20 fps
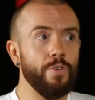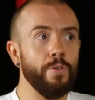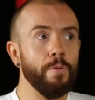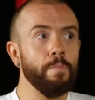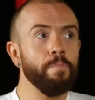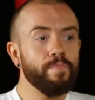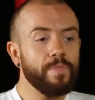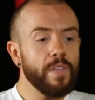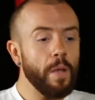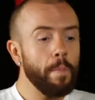to
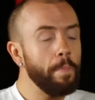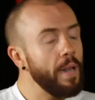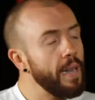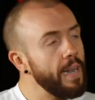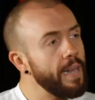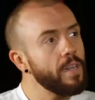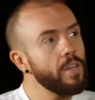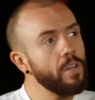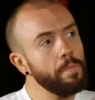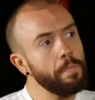
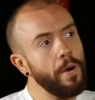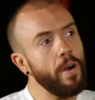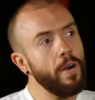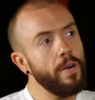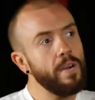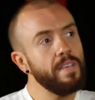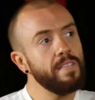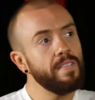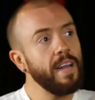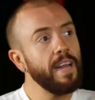political
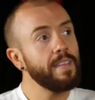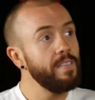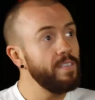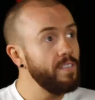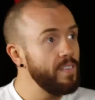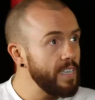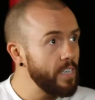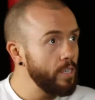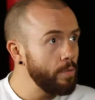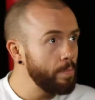parties like the
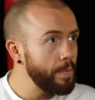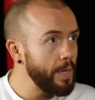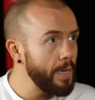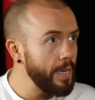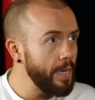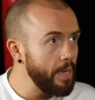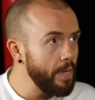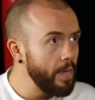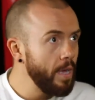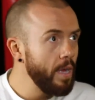
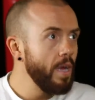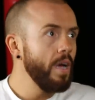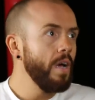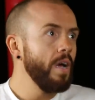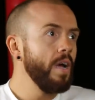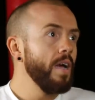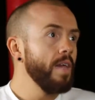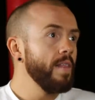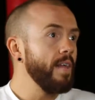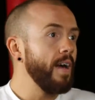DUP
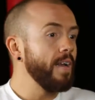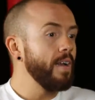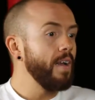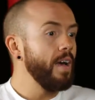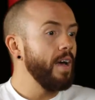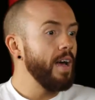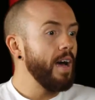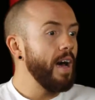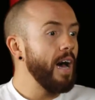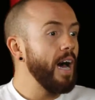that
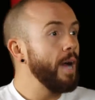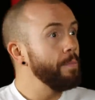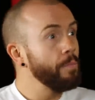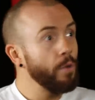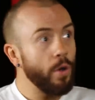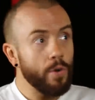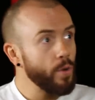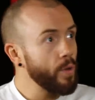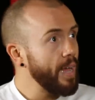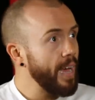I'm
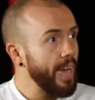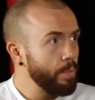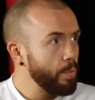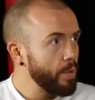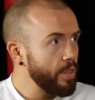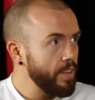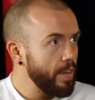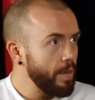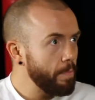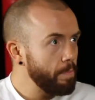not okay
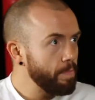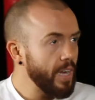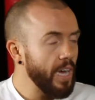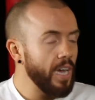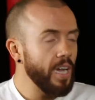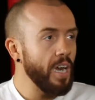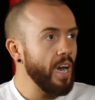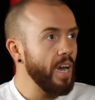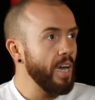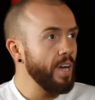with it,
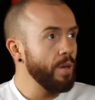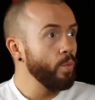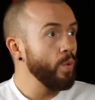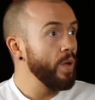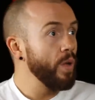and I